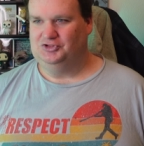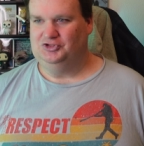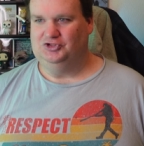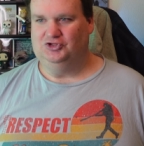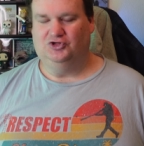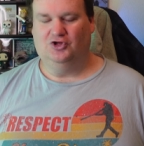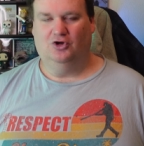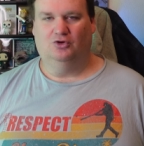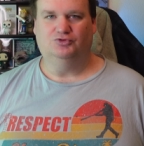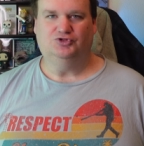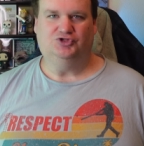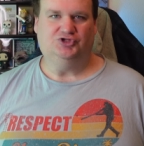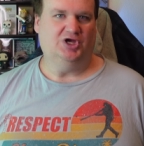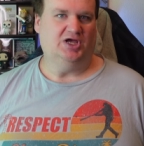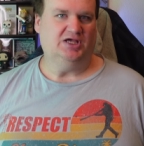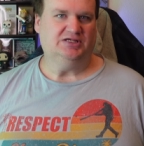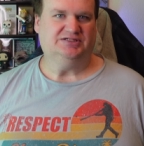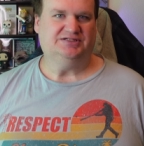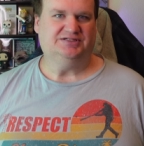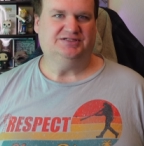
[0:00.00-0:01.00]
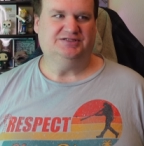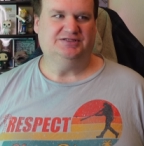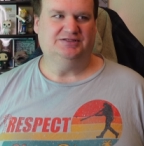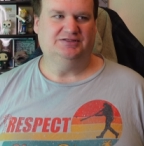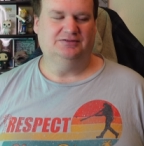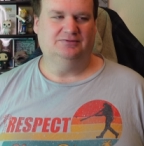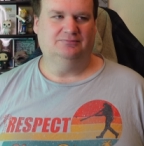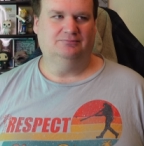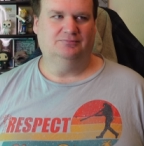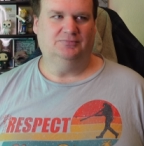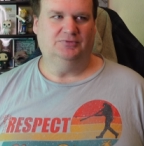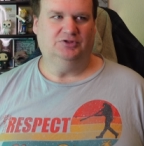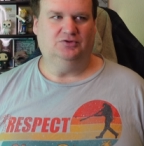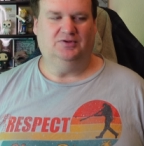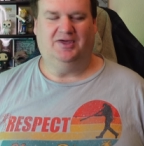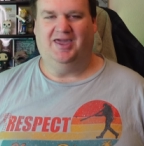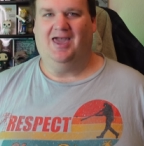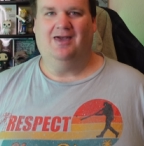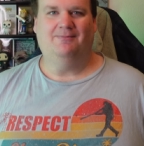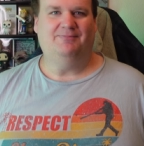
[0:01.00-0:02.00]
you don't just
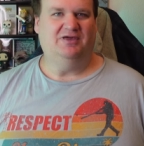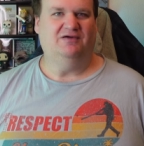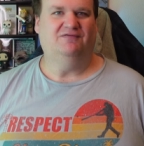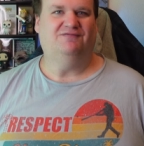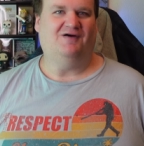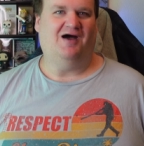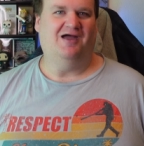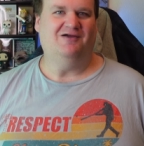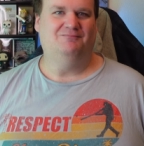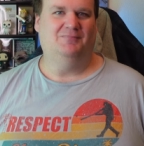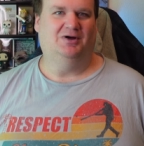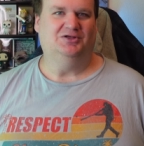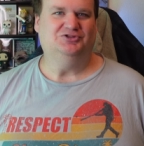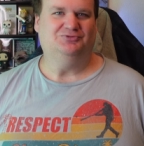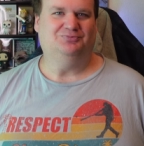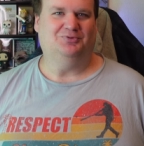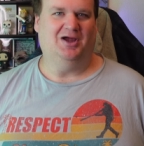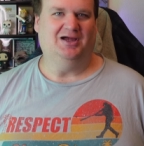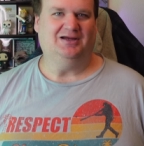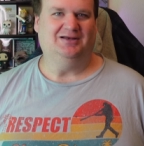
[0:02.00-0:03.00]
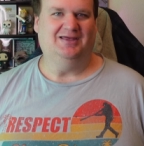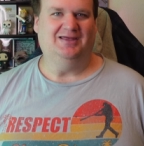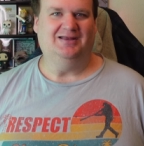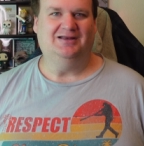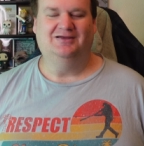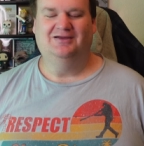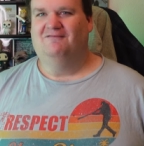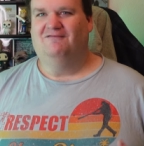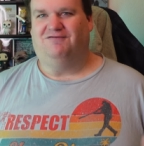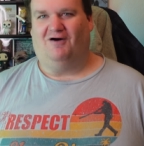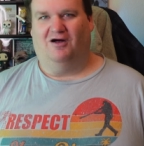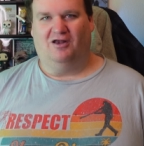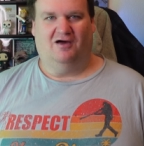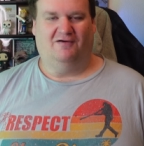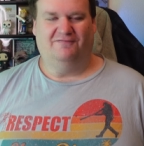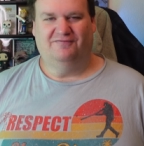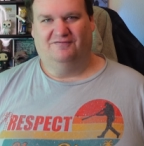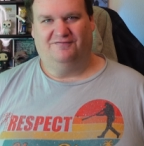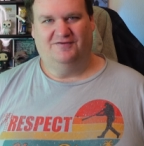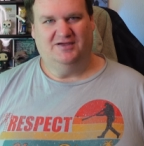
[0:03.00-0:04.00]
you can't be five months pregnant, fall
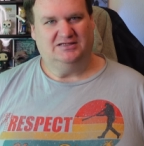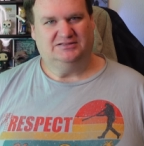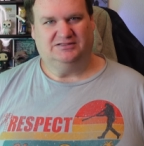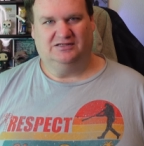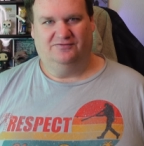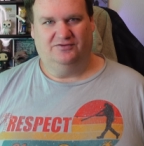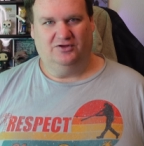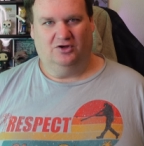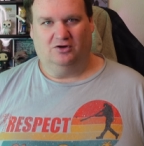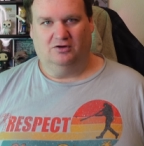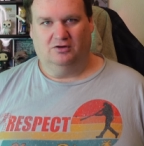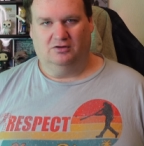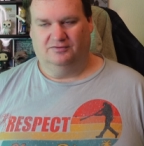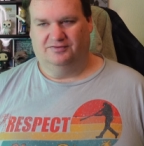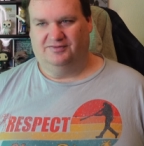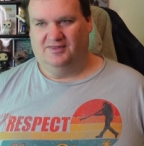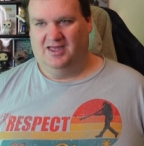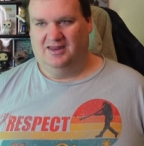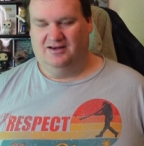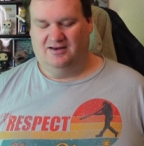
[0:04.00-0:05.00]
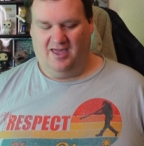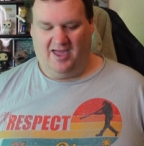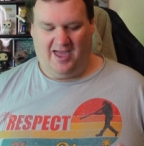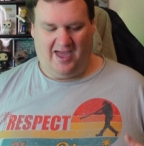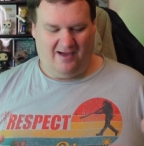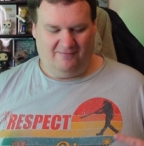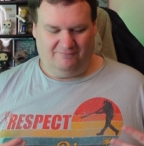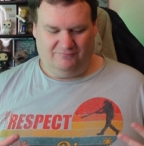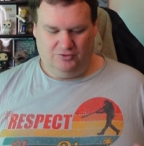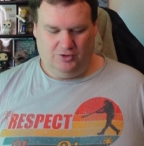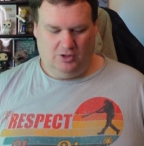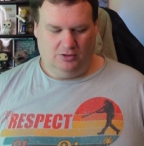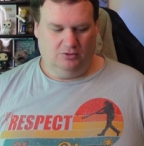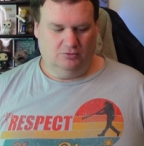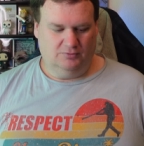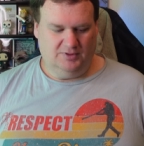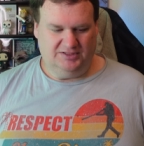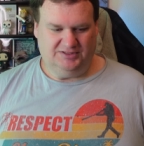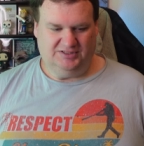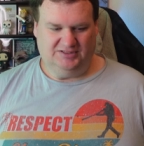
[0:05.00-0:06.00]
off the face of the earth, and have
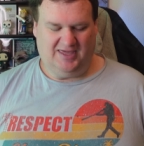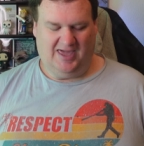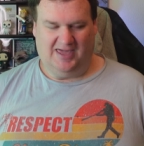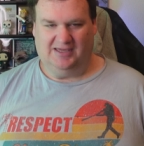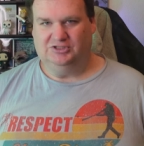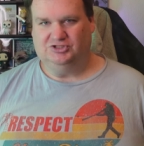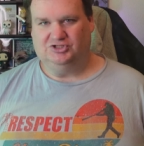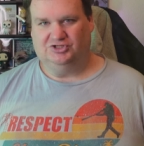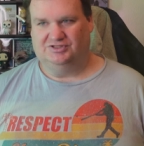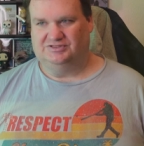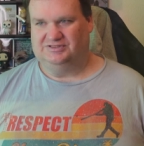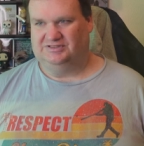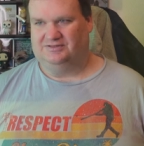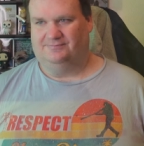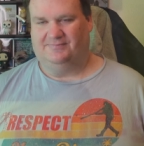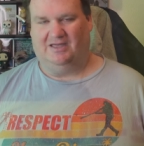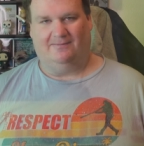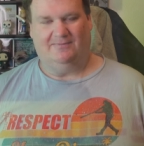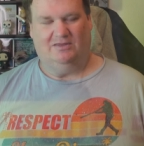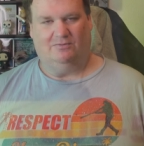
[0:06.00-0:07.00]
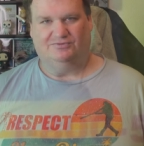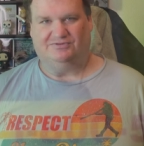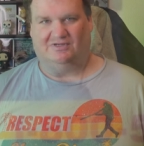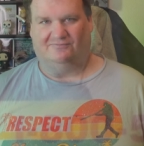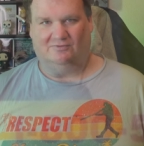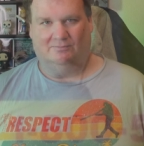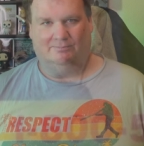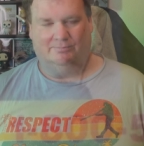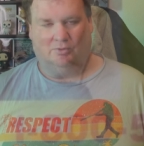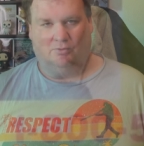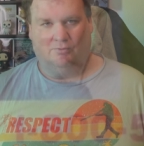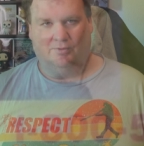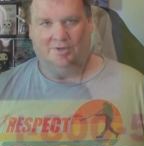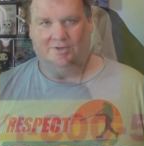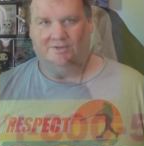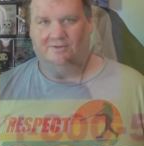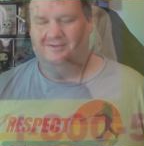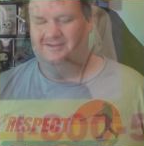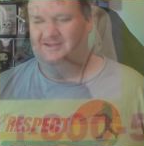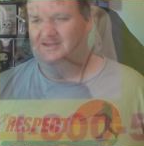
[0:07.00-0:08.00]
no indications the baby was ever
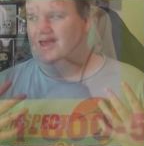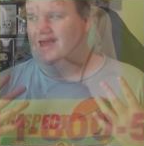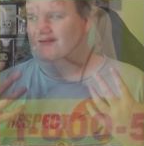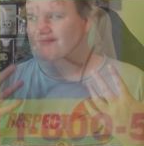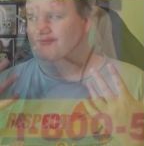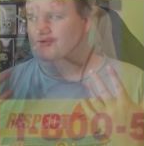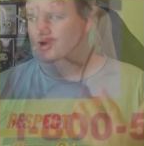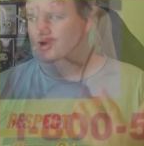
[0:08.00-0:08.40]
born, have